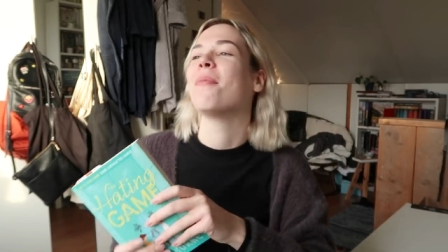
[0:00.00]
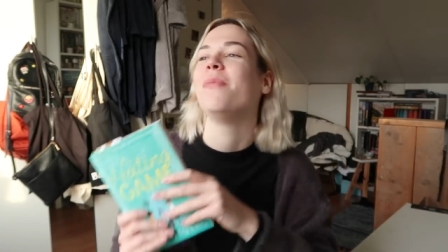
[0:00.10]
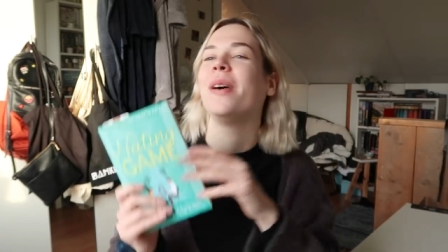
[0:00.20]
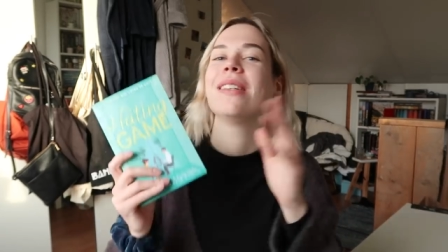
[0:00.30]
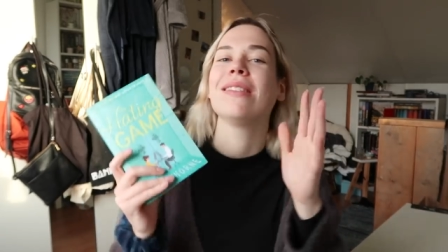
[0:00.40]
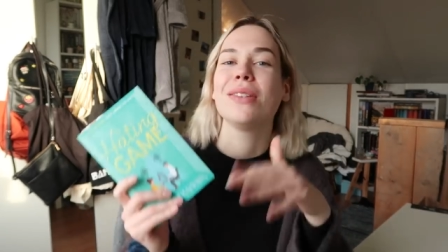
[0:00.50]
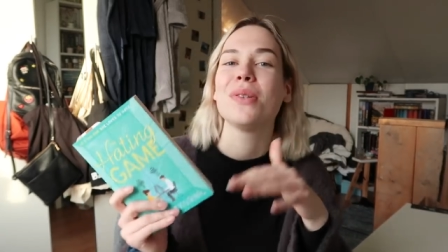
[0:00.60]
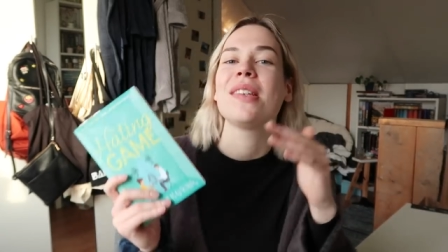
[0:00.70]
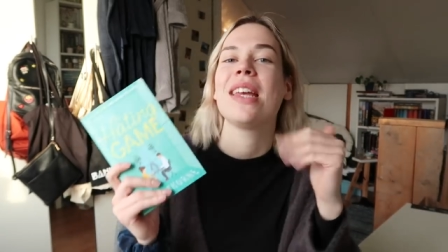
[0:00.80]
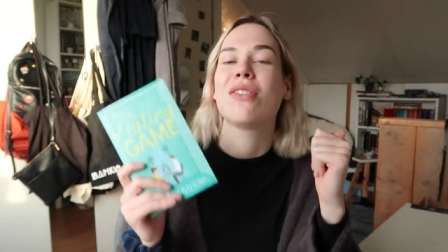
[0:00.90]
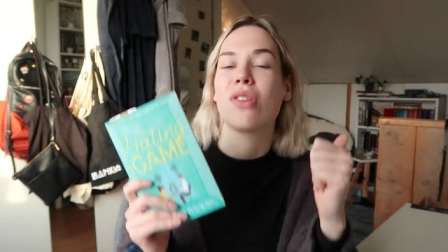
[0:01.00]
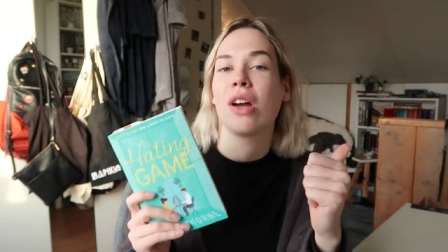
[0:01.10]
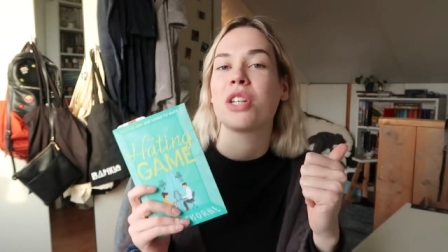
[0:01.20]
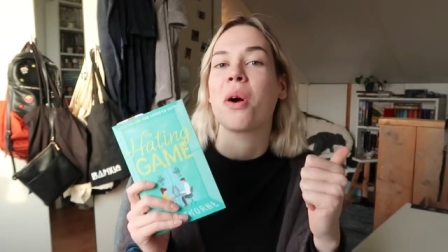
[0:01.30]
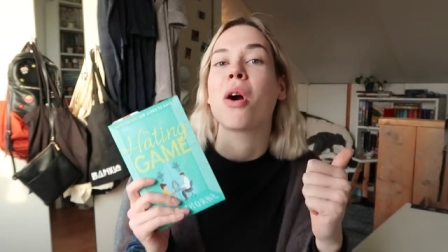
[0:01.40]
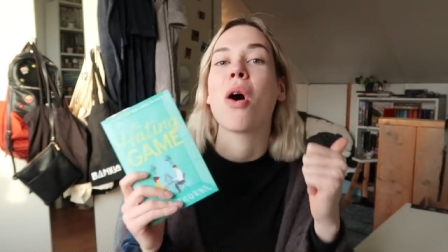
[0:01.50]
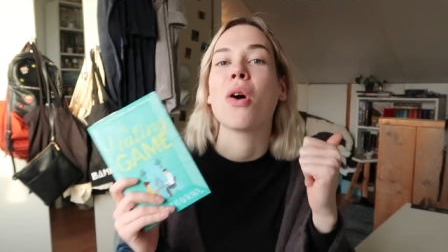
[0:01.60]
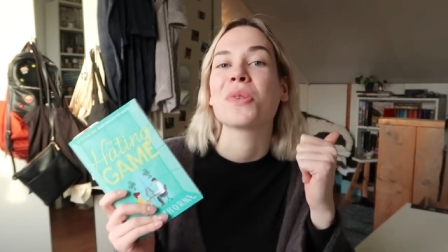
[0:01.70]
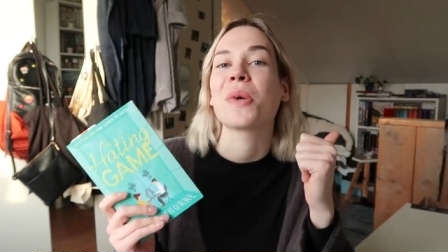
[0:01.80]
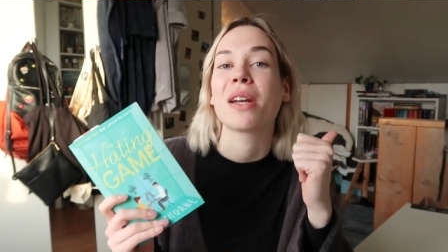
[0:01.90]
um, but Lucy and Joshua are
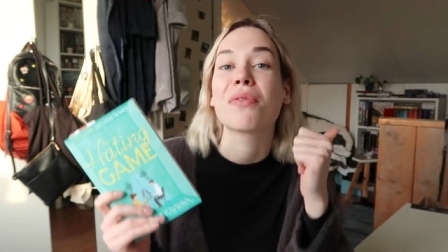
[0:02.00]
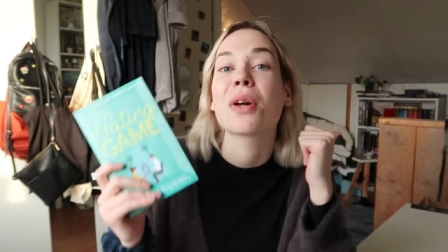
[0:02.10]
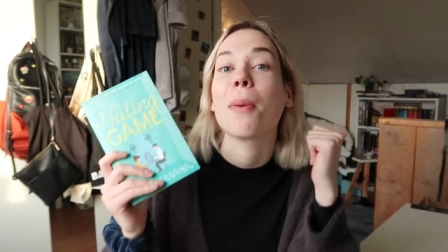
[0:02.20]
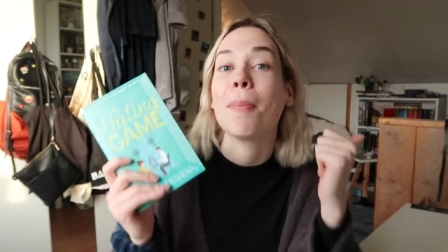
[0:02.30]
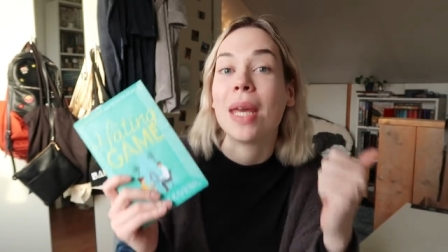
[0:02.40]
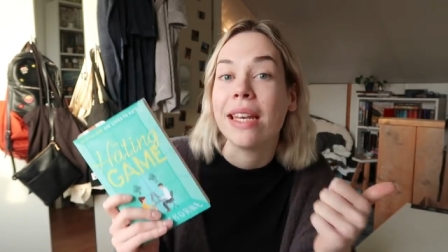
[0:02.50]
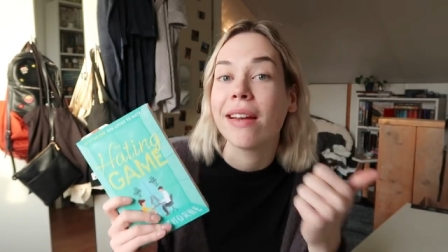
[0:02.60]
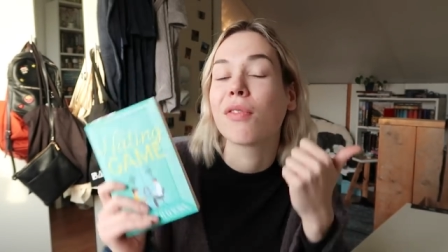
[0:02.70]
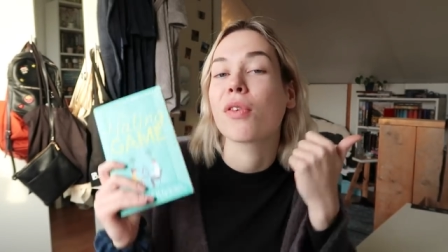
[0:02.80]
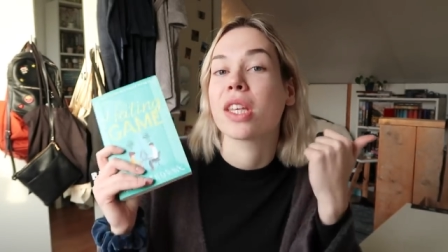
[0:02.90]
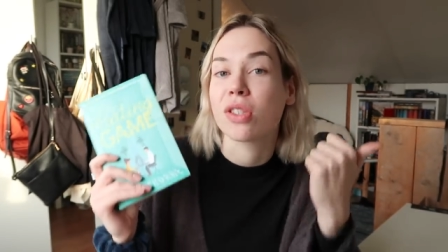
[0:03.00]
also kind of competing for